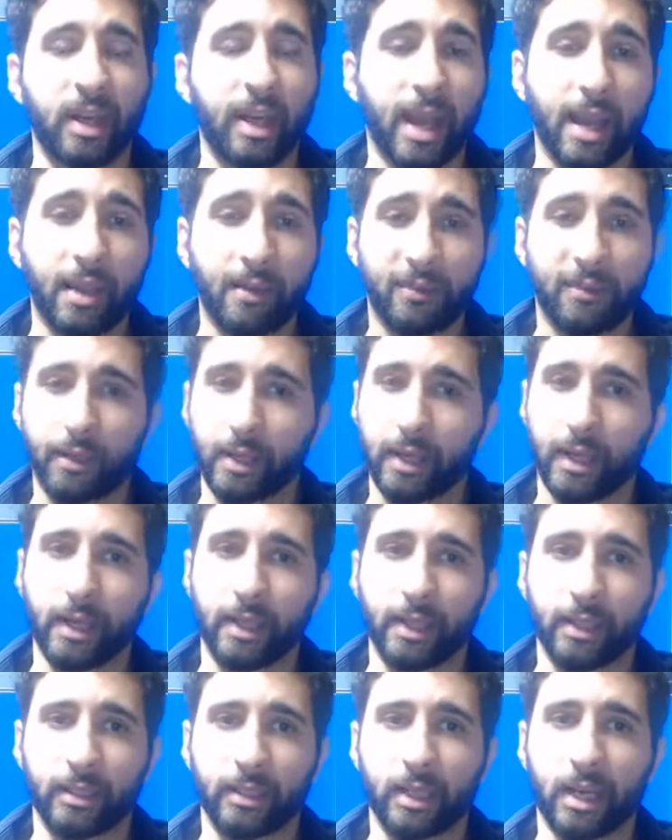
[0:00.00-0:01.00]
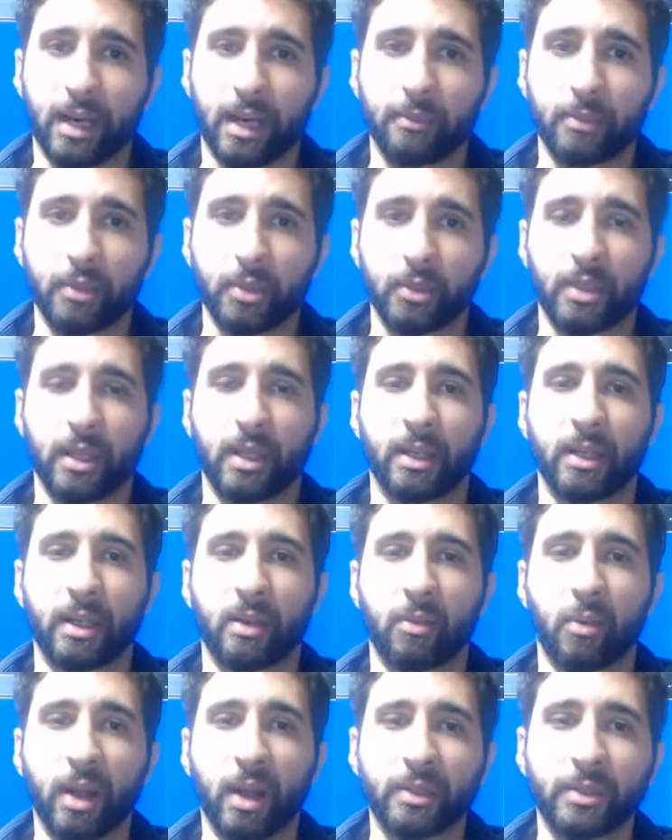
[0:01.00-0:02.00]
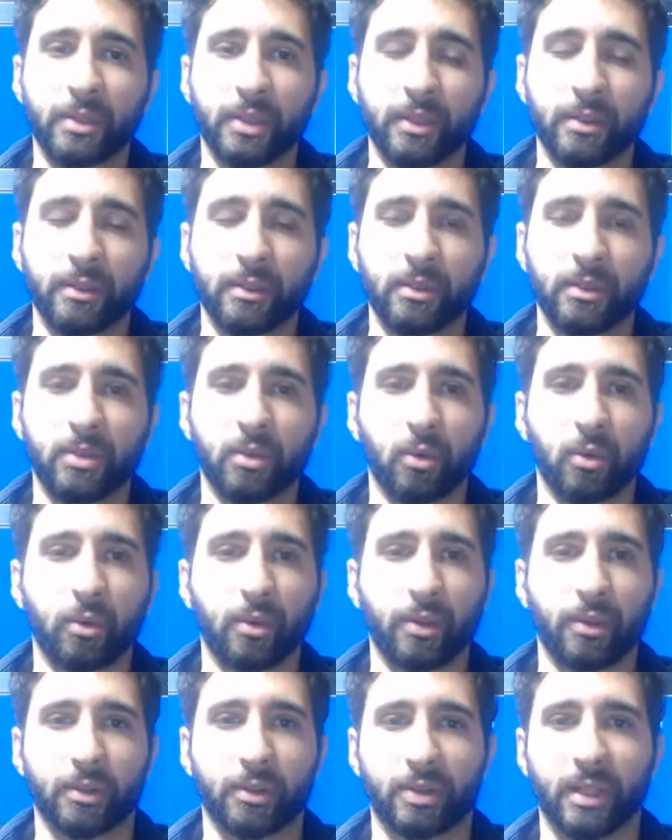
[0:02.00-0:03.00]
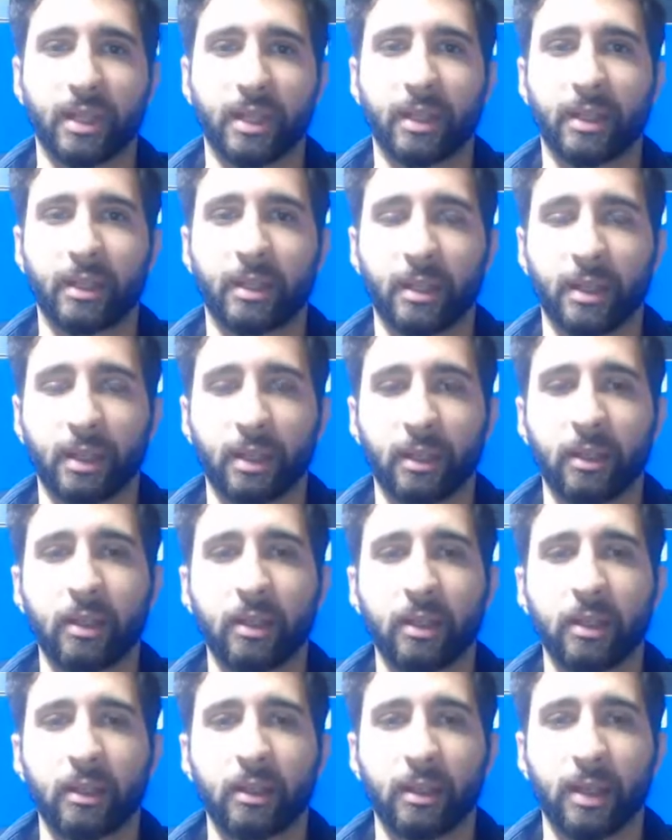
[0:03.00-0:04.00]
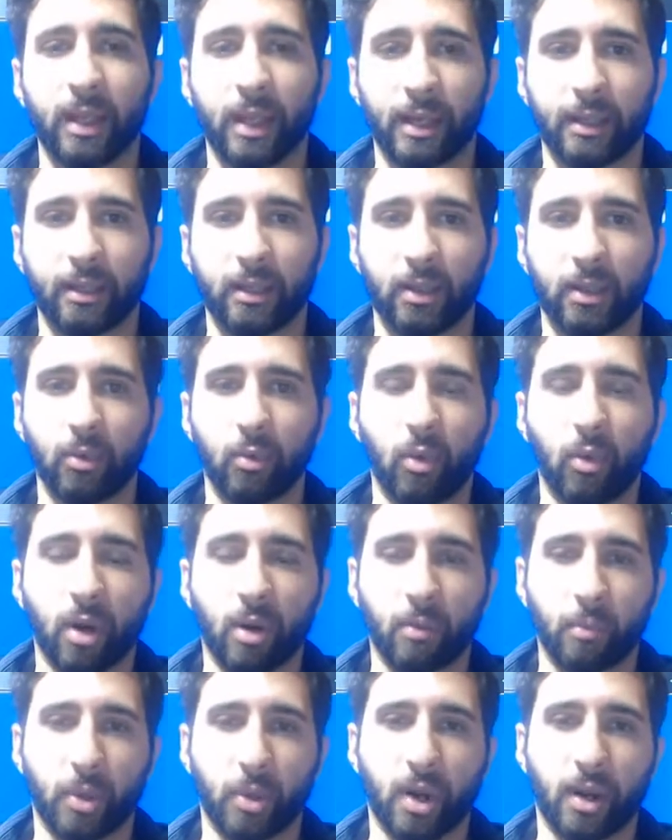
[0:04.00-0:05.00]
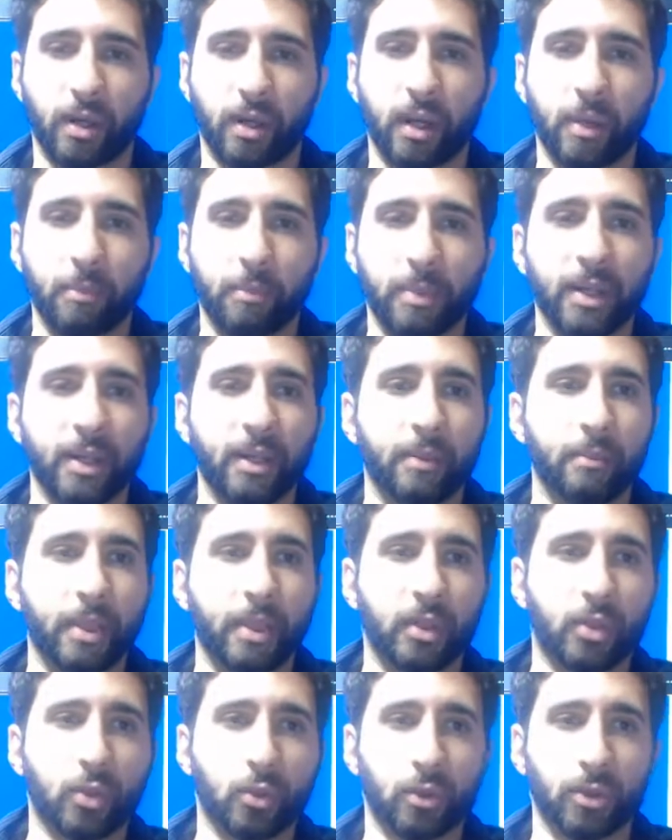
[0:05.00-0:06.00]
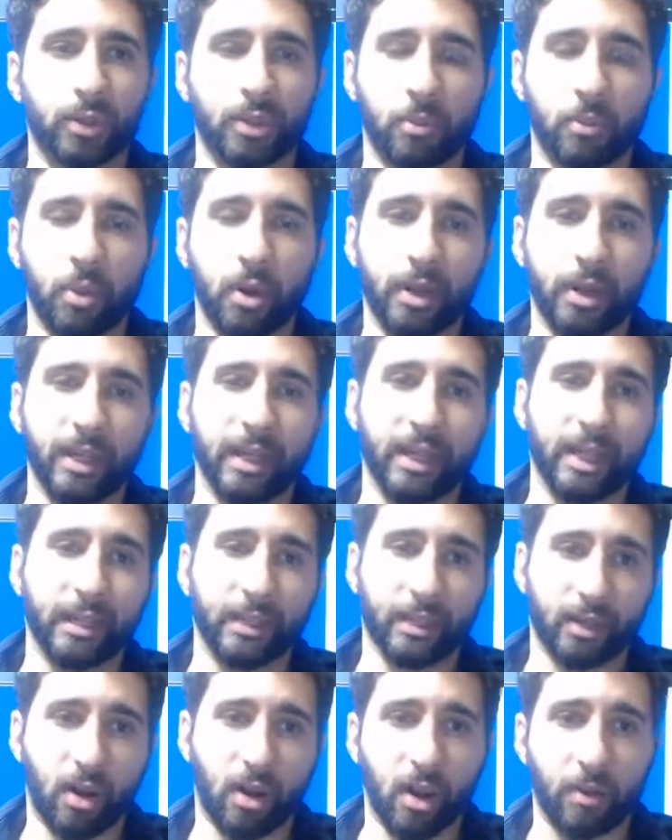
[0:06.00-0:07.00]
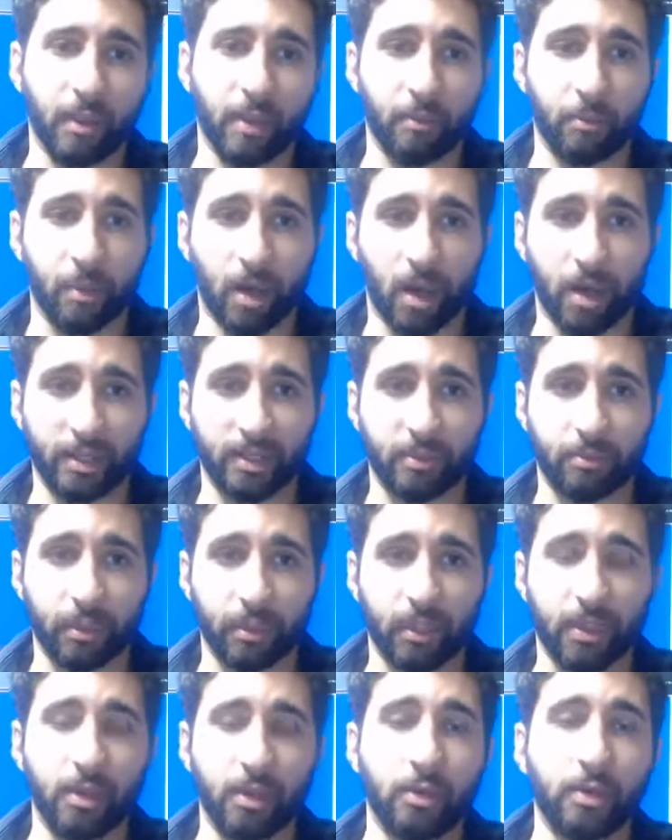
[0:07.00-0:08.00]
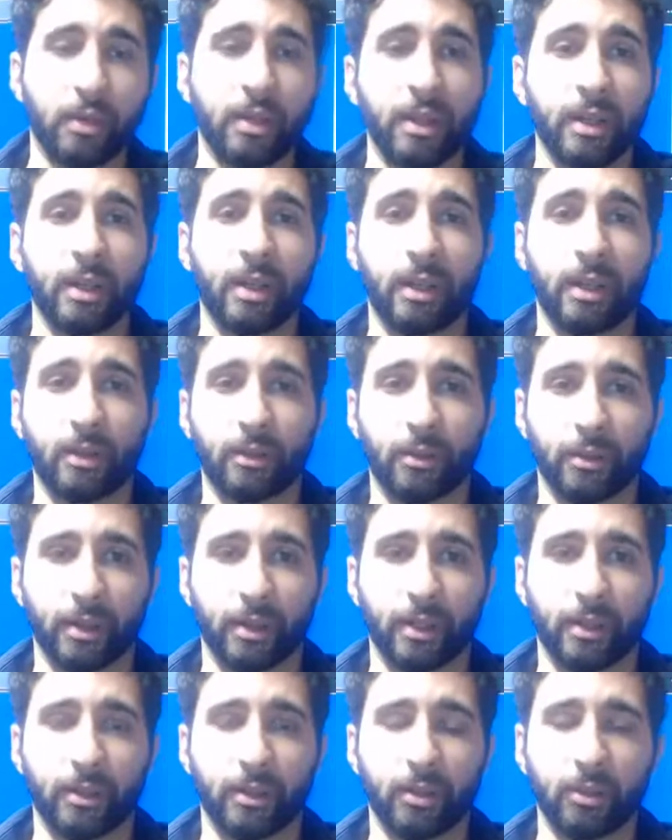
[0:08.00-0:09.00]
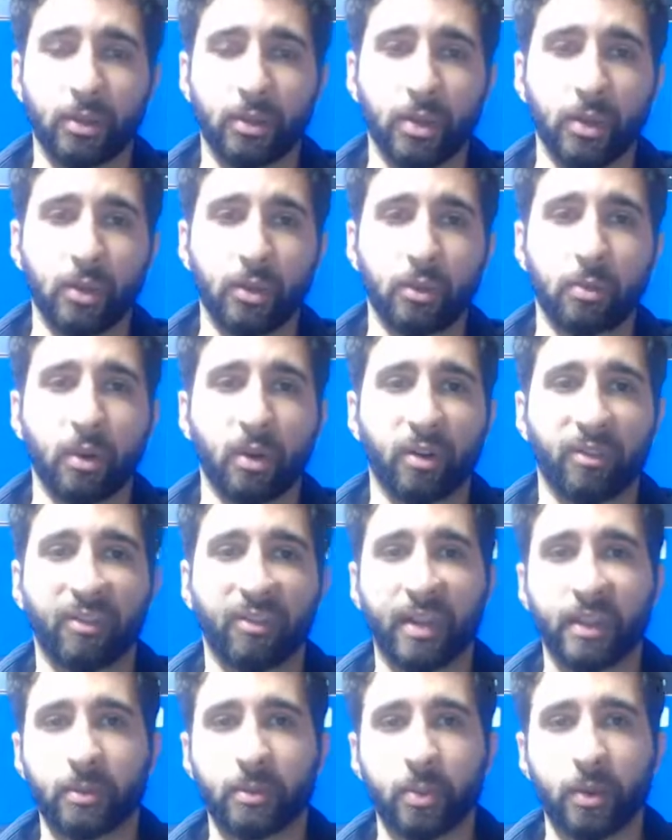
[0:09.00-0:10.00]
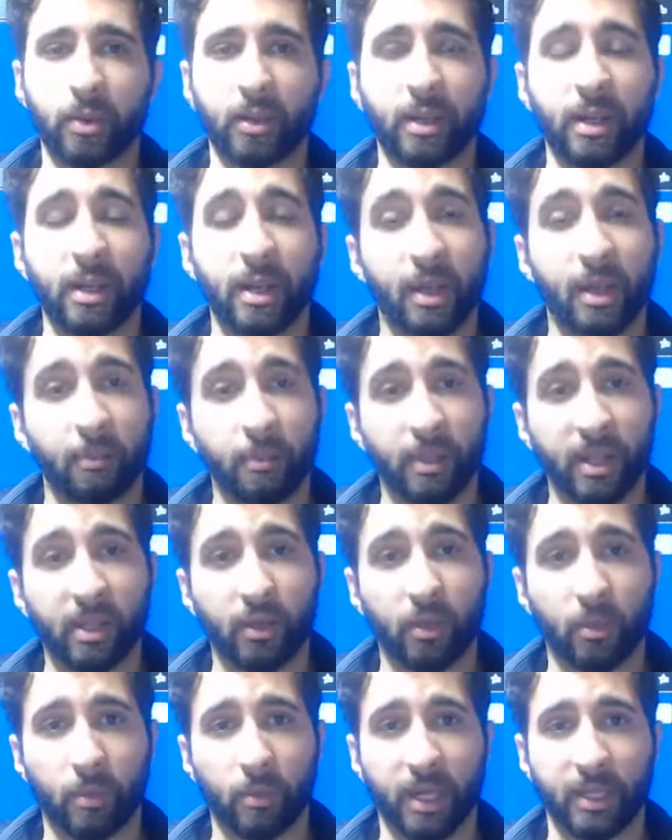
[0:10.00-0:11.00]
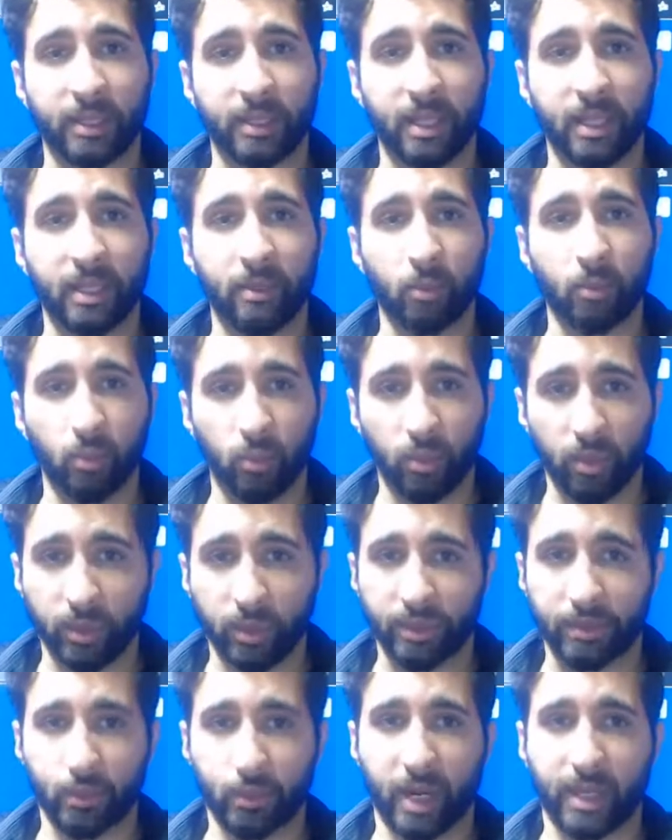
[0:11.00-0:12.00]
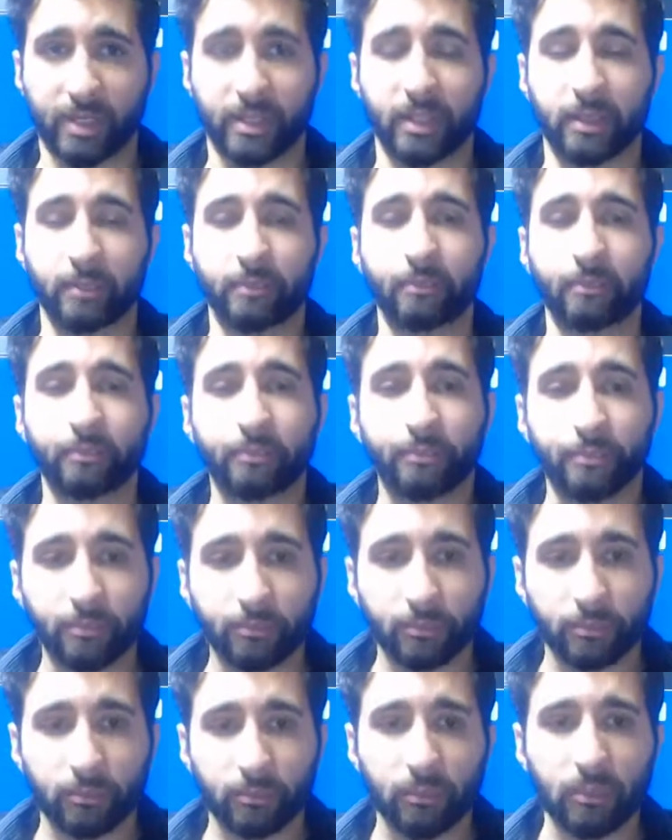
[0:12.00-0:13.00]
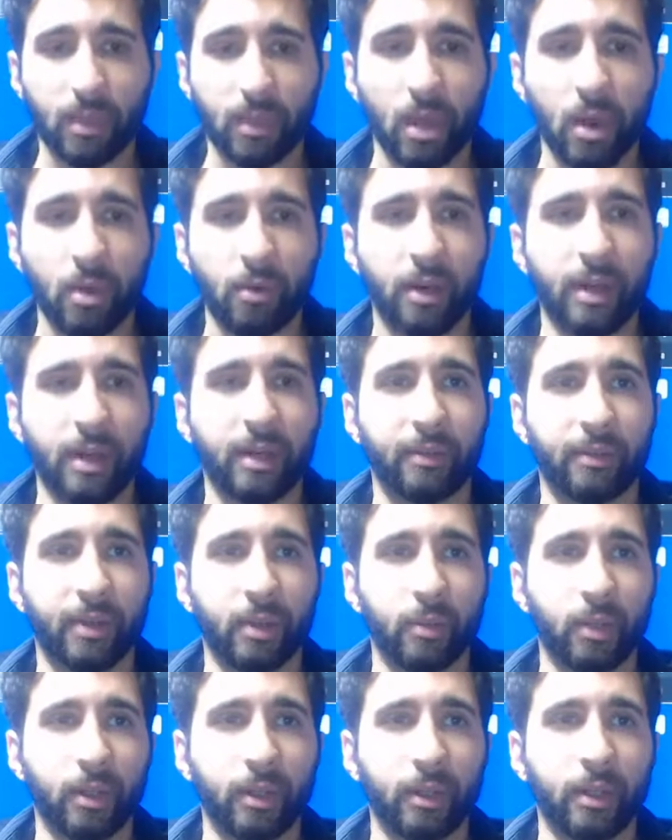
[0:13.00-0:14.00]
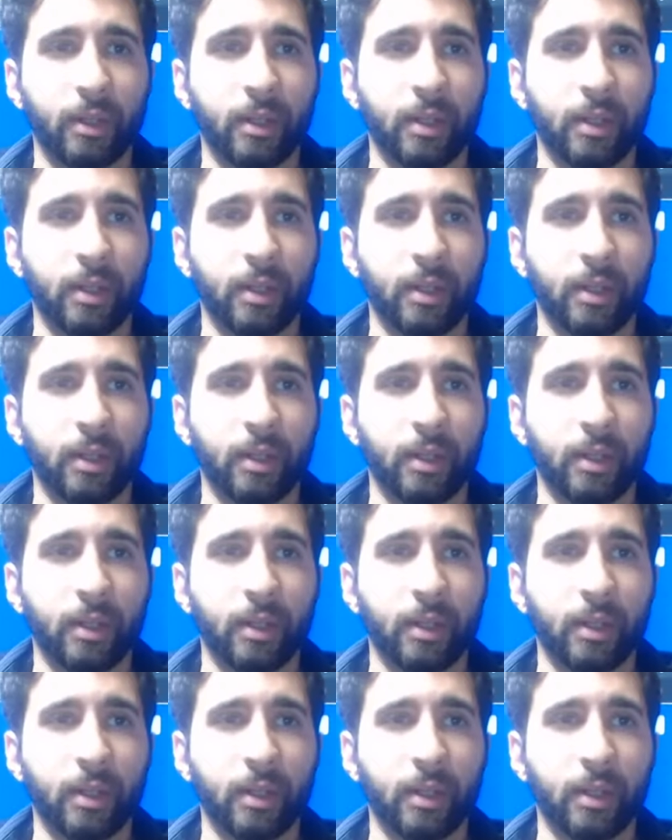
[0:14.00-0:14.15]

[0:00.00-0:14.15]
If at any time there's any questions or there's anything that you want brought up, be sure to put it in the comment box below, either in YouTube or Facebook, and me or my team will address it. All right, everyone.